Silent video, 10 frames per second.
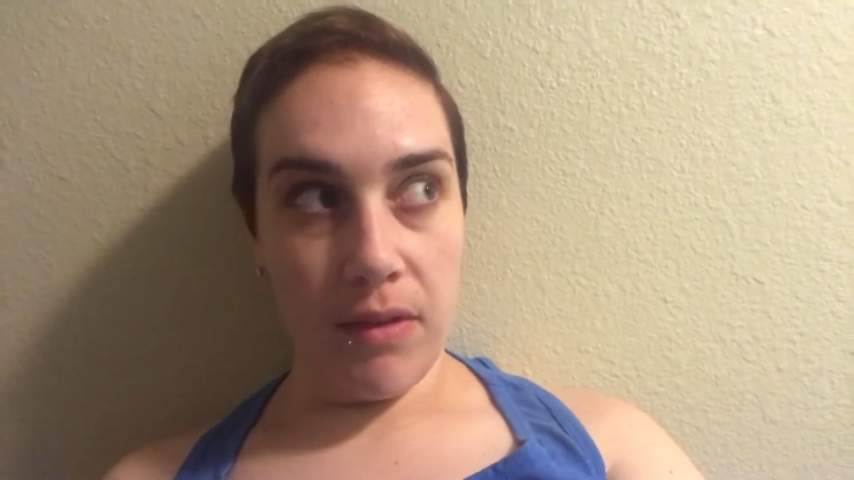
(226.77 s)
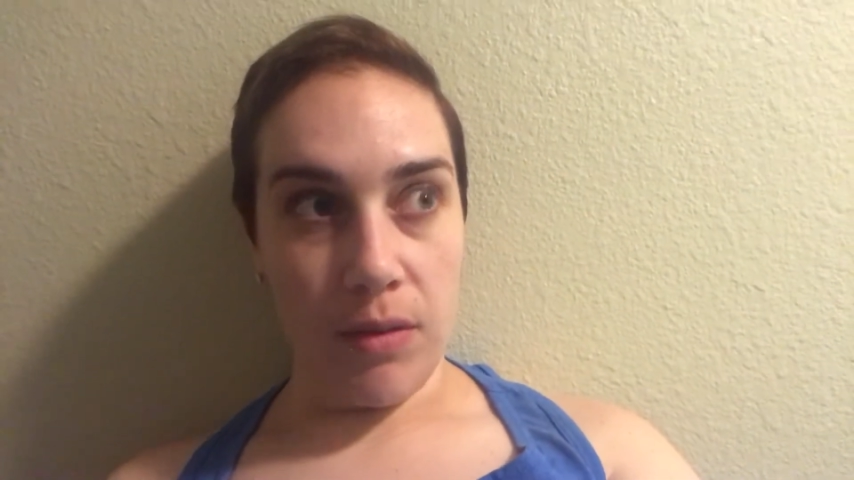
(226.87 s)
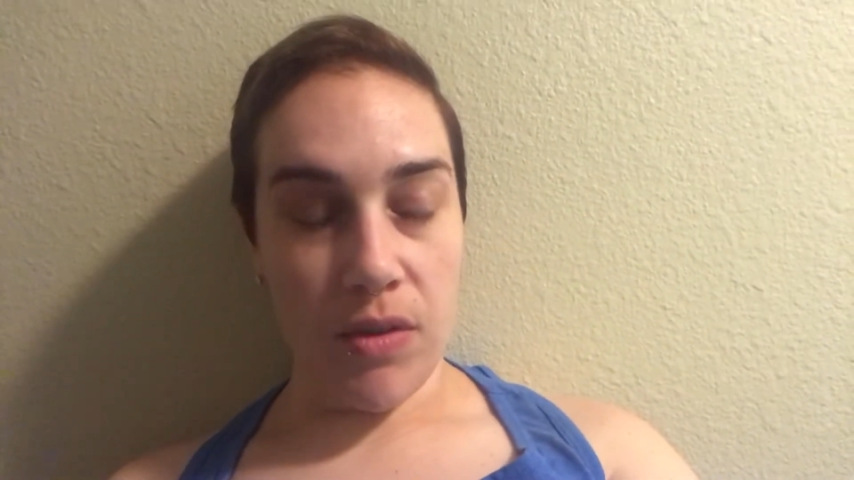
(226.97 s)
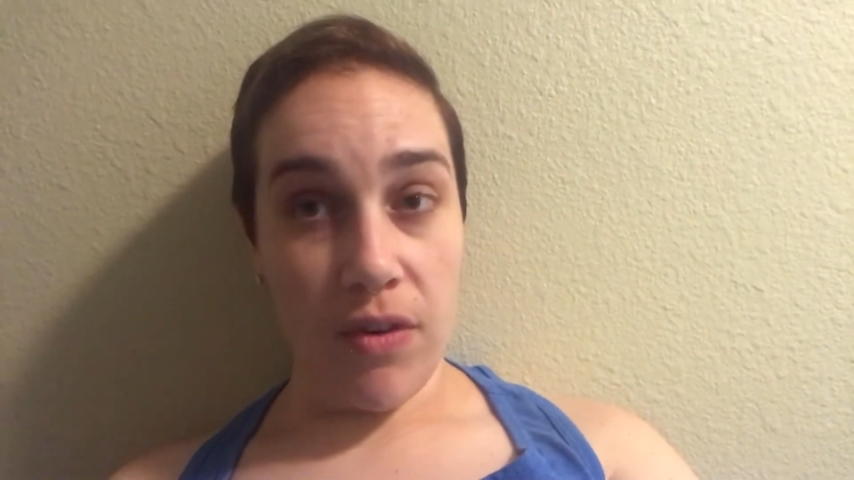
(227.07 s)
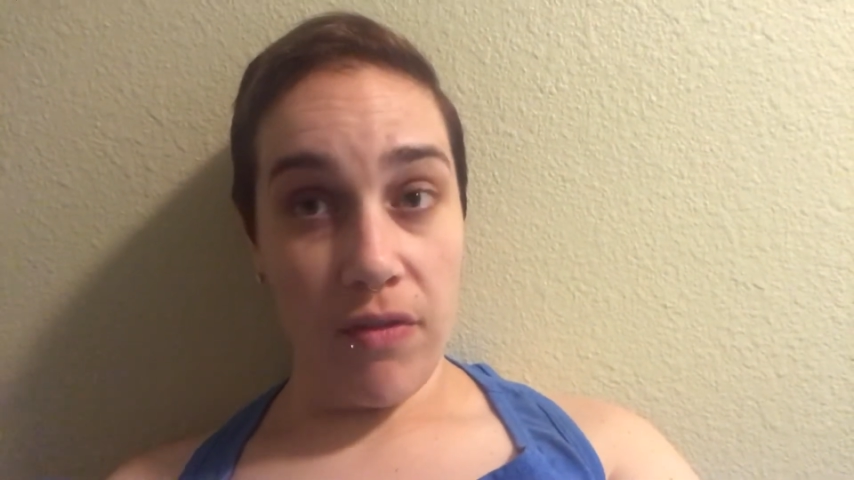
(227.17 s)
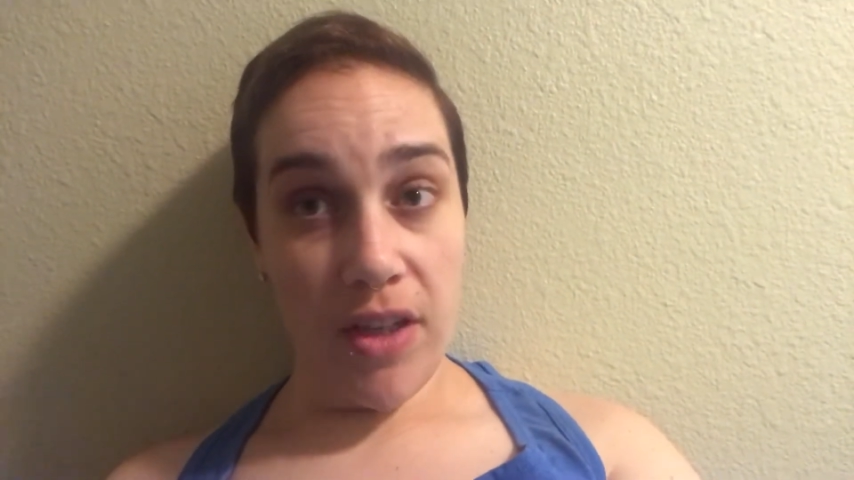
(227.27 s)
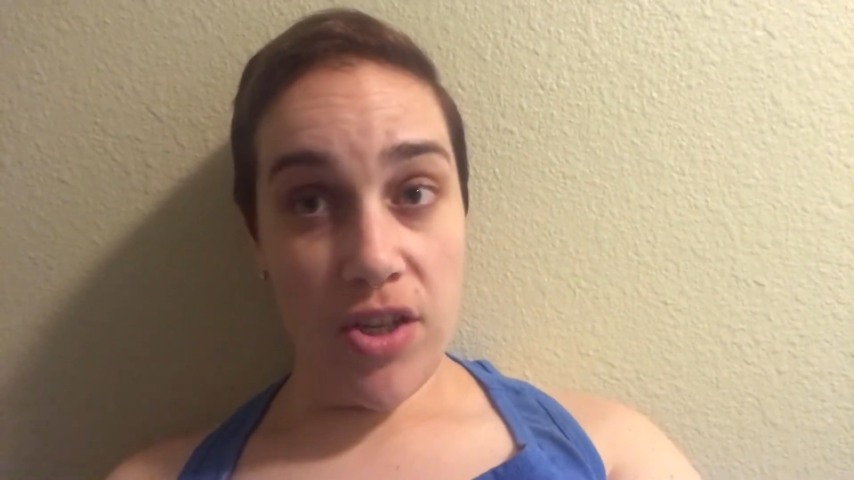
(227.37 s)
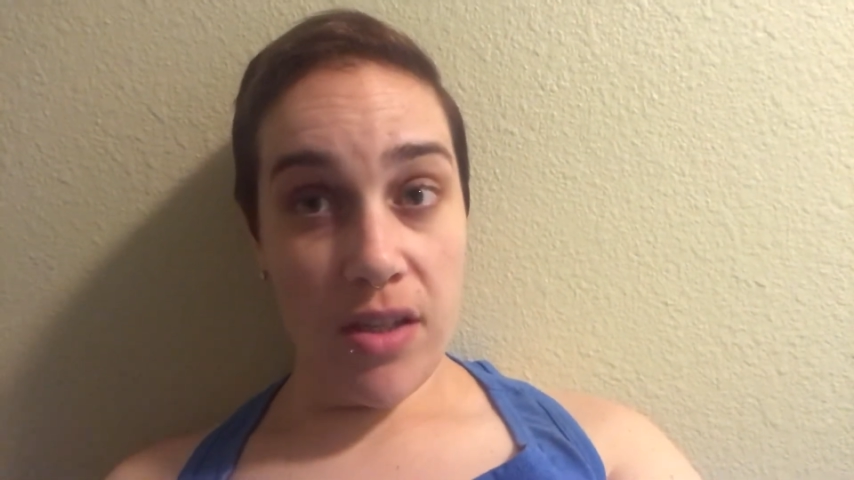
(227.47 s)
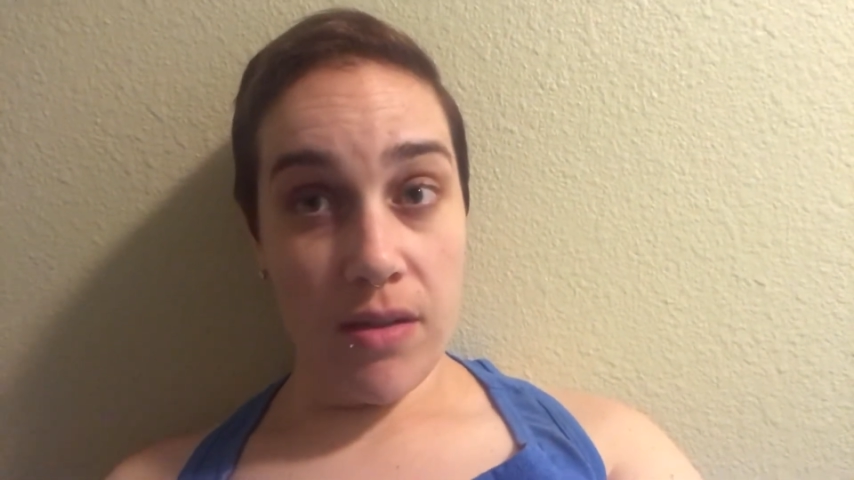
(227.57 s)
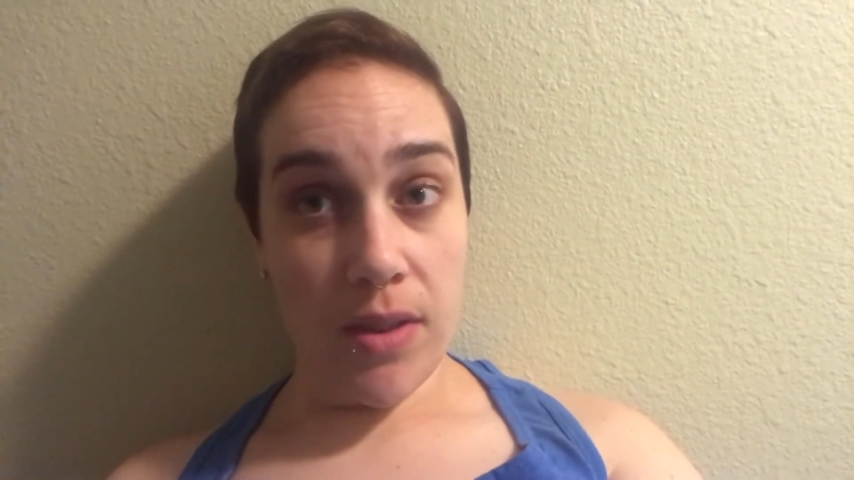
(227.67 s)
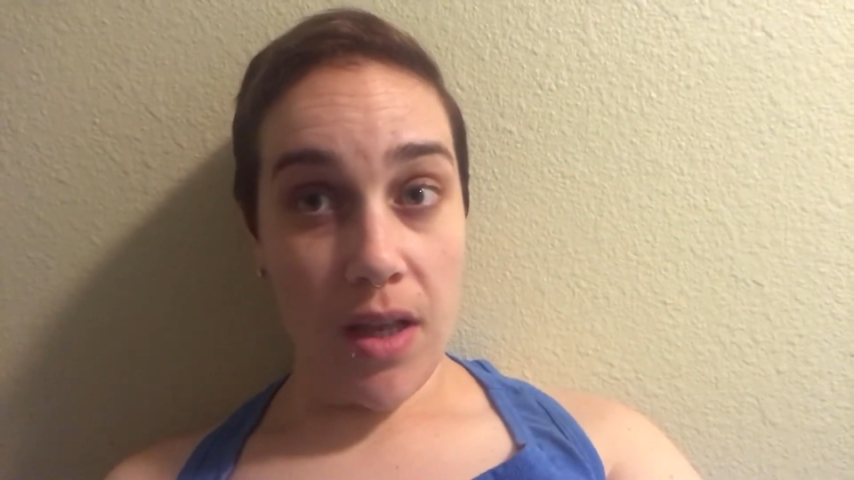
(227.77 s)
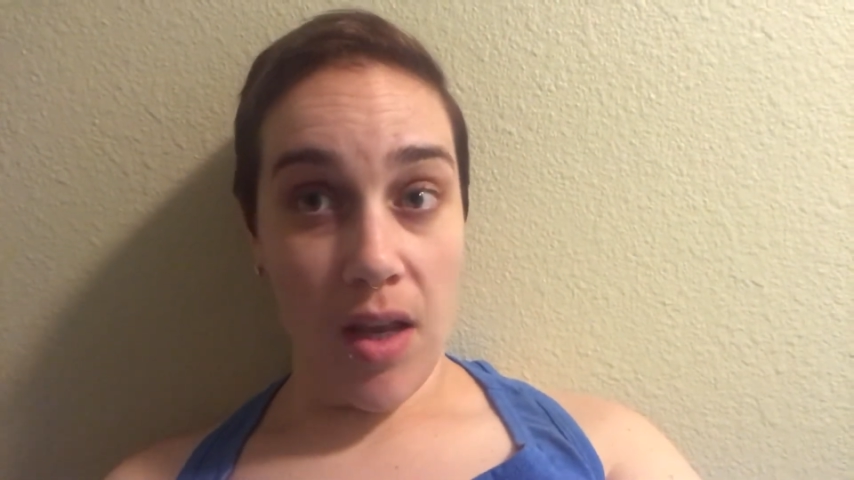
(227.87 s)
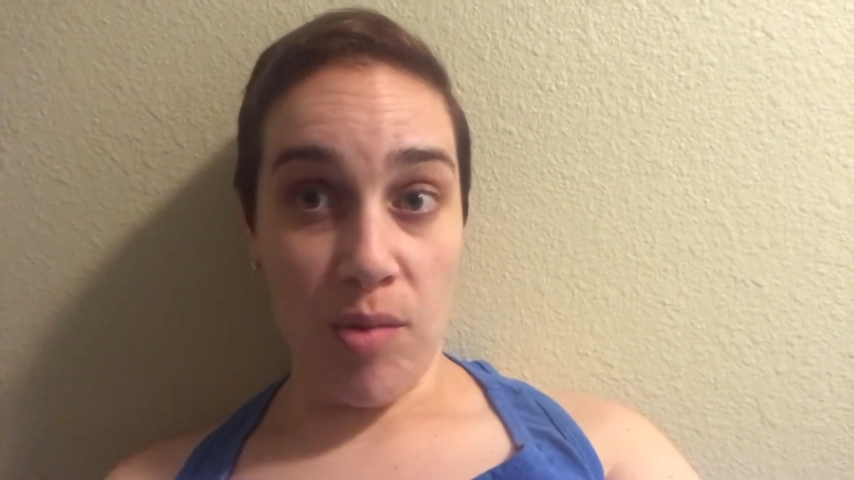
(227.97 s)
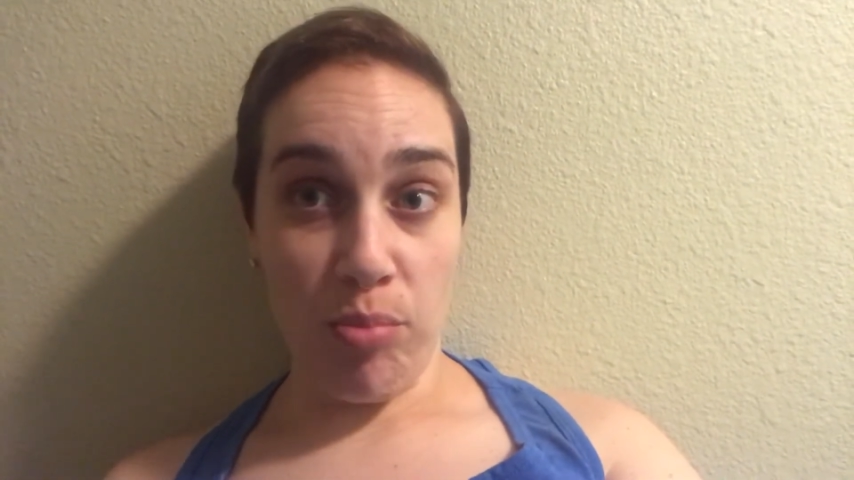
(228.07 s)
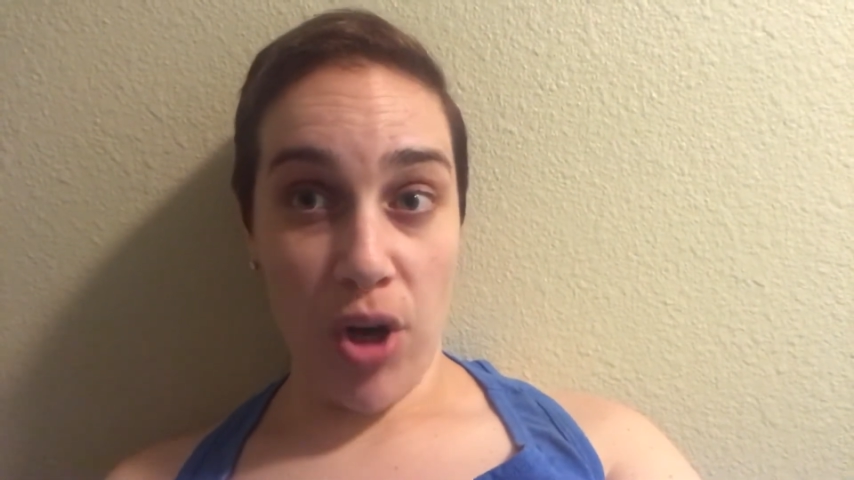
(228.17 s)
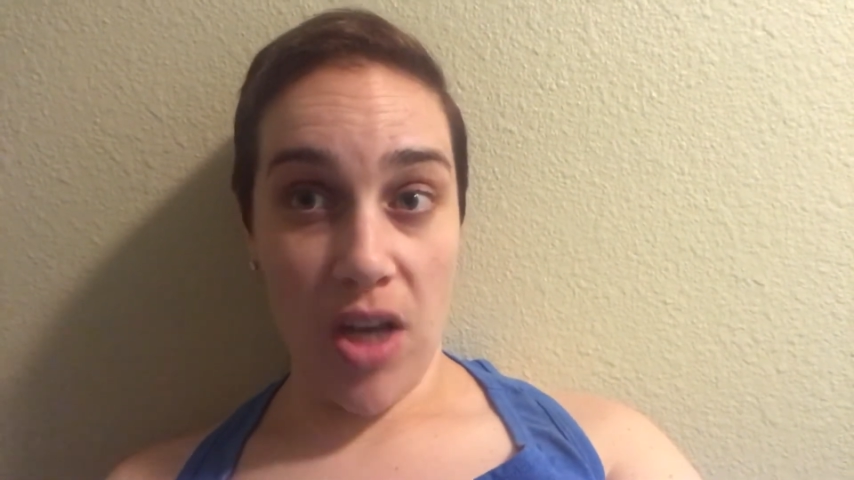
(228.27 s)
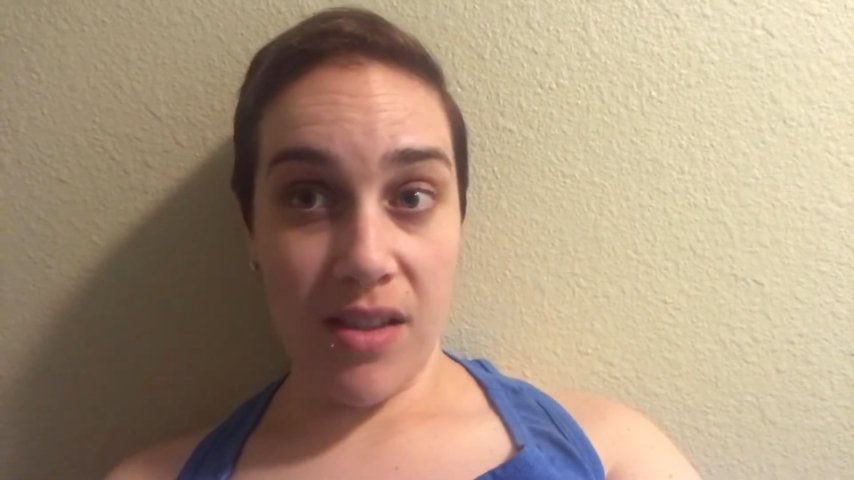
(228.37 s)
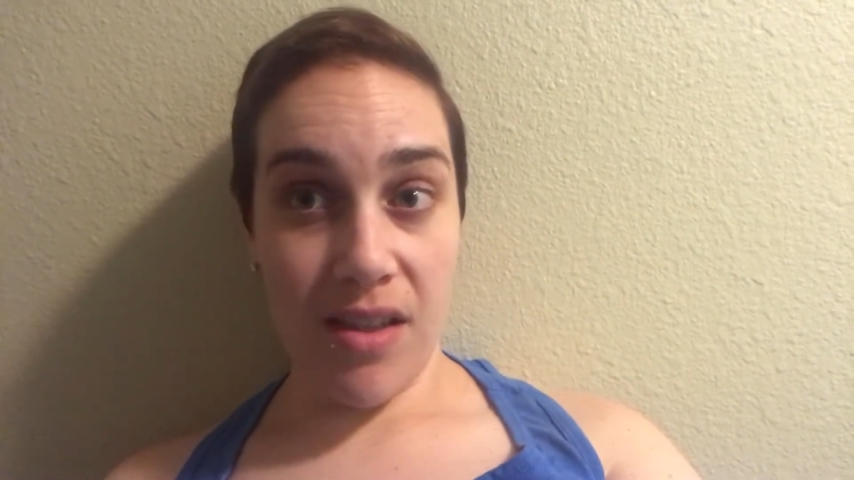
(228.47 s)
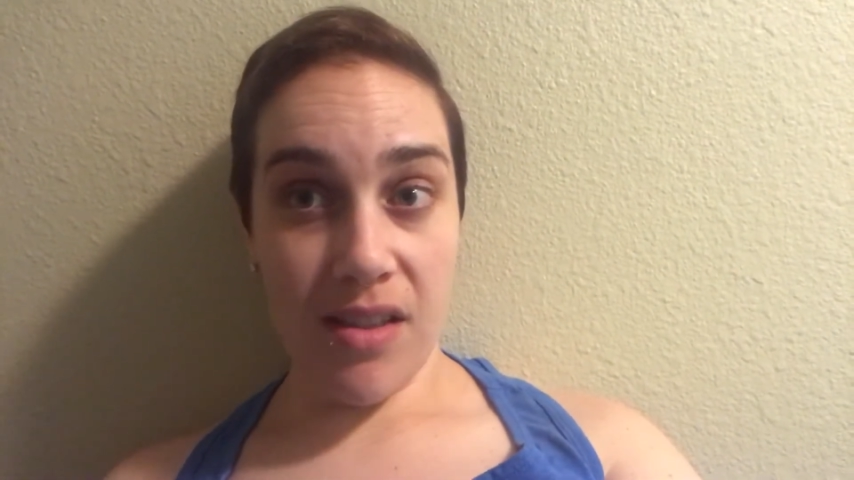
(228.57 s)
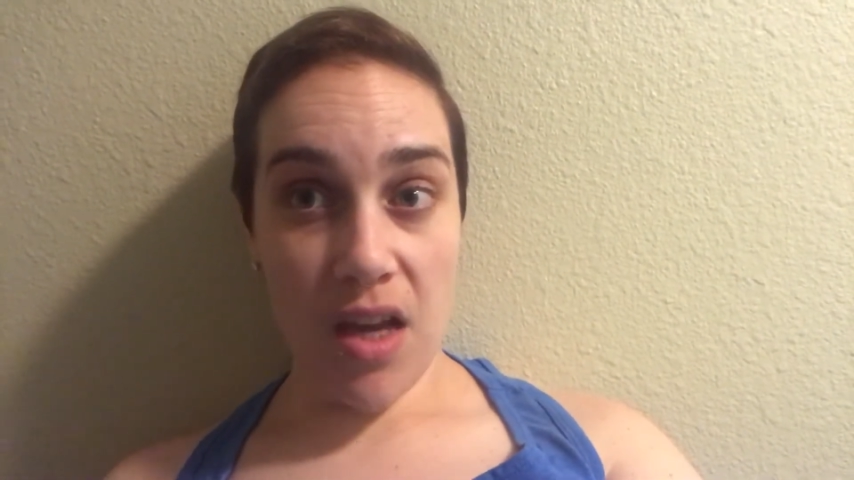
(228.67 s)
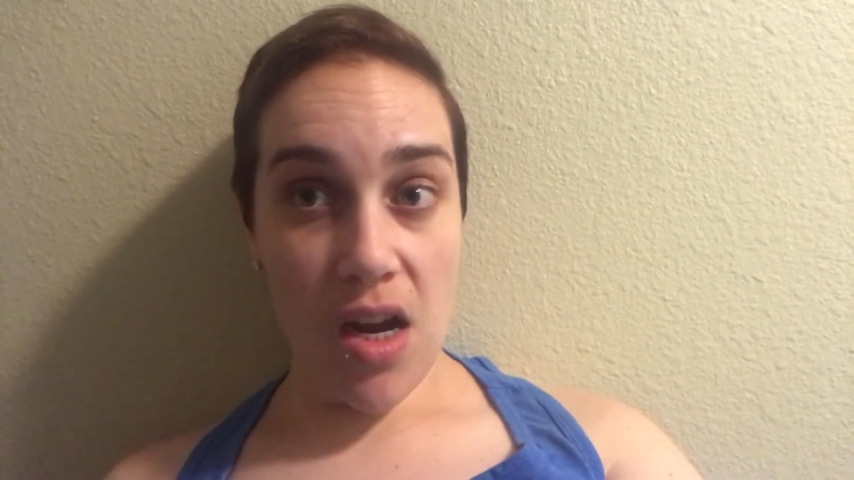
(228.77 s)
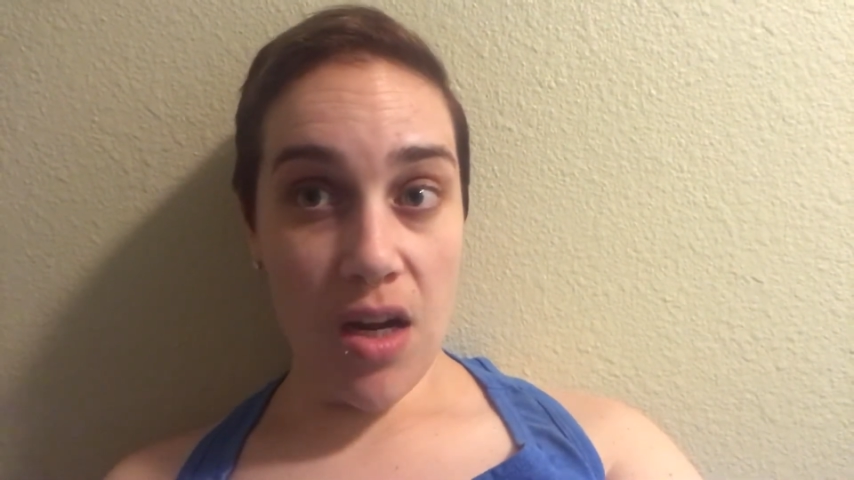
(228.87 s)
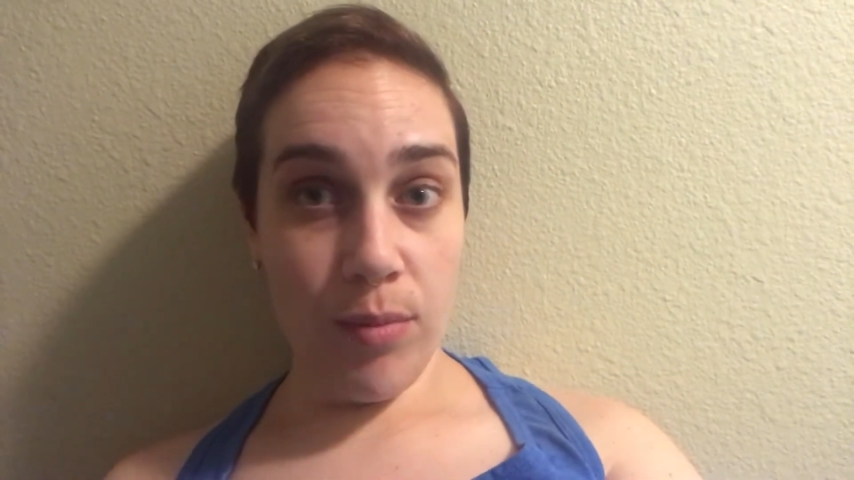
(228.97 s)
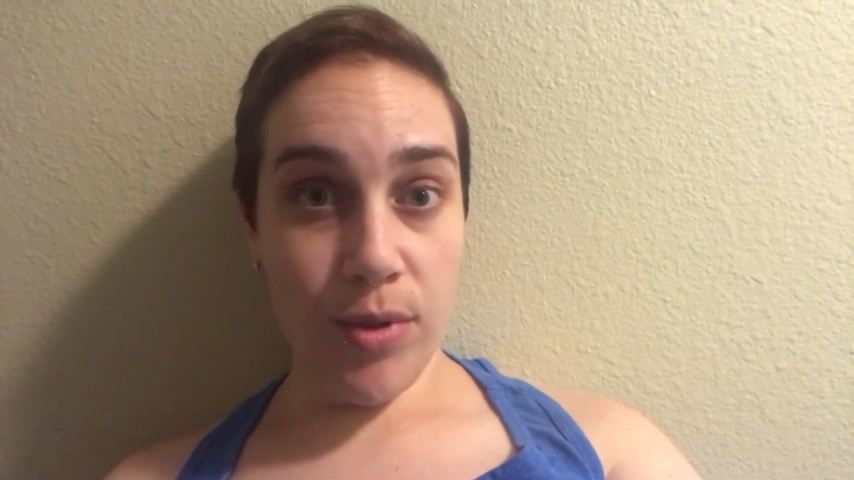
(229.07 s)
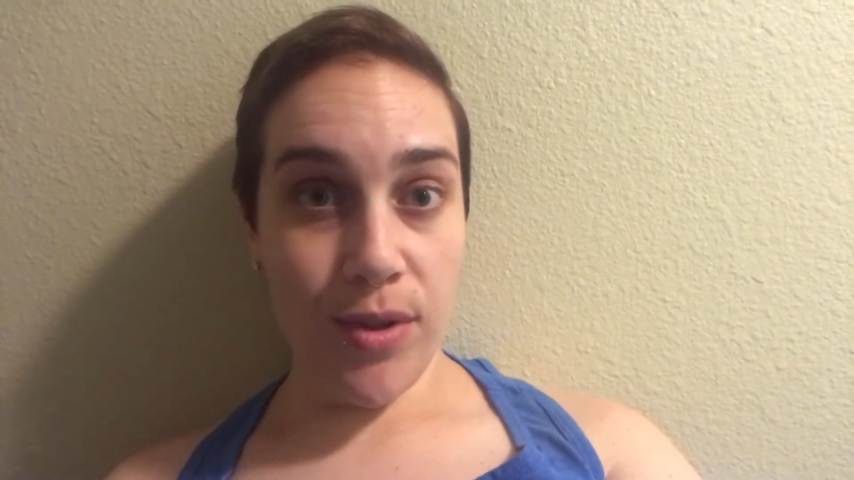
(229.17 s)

it was for veggies, it was unprocessed carbs,